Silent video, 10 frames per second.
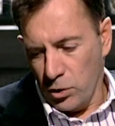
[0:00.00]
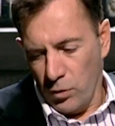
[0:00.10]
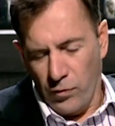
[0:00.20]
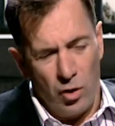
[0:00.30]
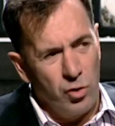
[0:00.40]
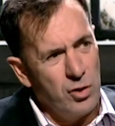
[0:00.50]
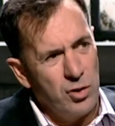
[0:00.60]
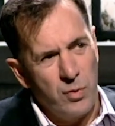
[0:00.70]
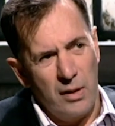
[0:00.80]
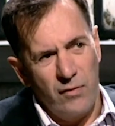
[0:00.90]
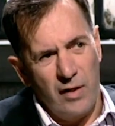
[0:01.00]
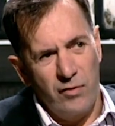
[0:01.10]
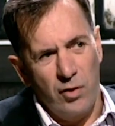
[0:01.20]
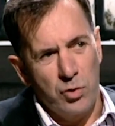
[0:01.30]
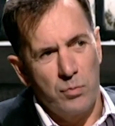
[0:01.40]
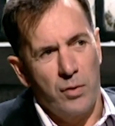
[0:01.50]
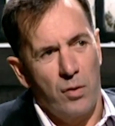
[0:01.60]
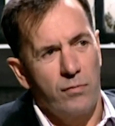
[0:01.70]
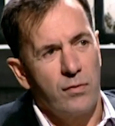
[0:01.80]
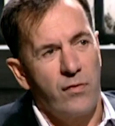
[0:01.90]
she's looking for £125,000 for